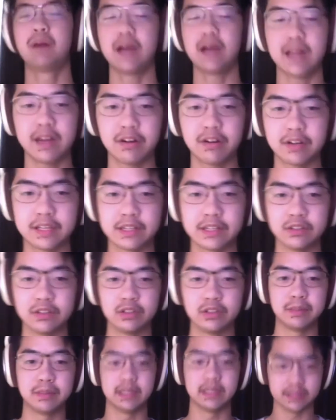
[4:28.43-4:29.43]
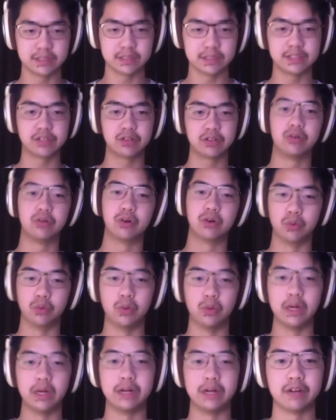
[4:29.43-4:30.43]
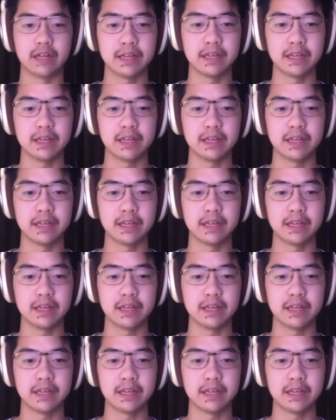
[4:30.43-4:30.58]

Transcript: Binary can only be 0 or 1, right?